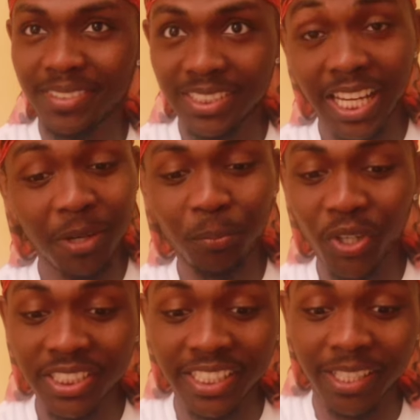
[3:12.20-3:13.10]
She got a
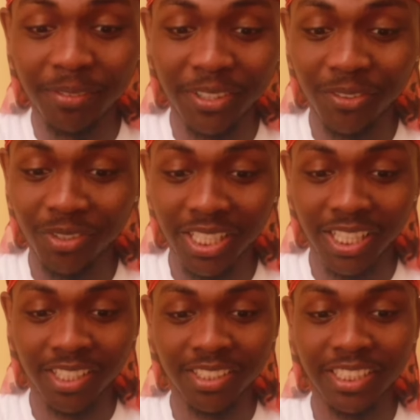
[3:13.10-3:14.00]
point there, I'm not gonna lie.